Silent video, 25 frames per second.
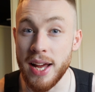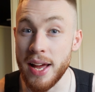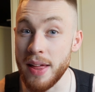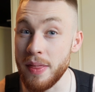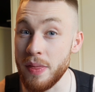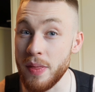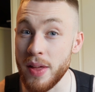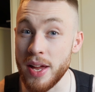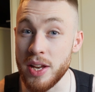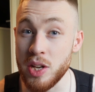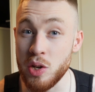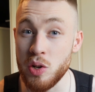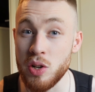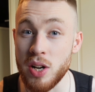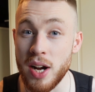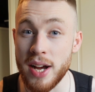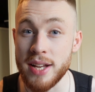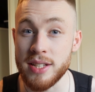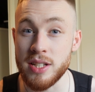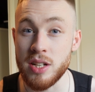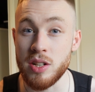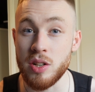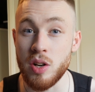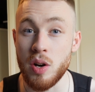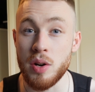and then you
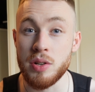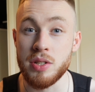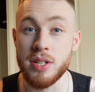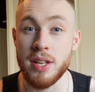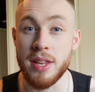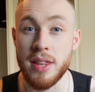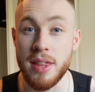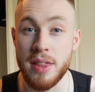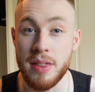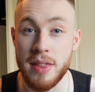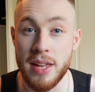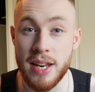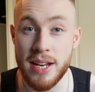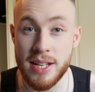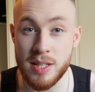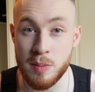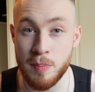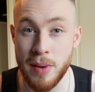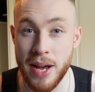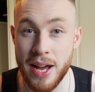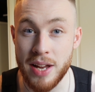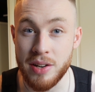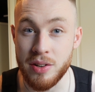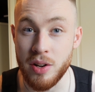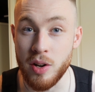guys can go to the thinnest
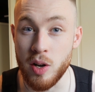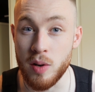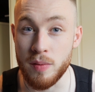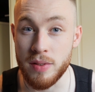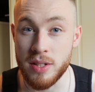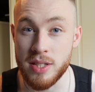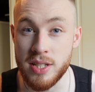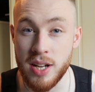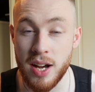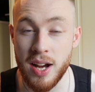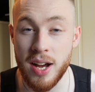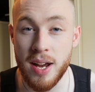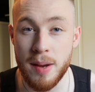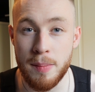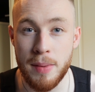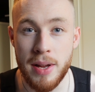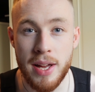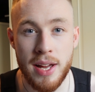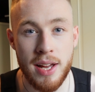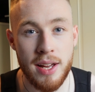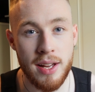band over time,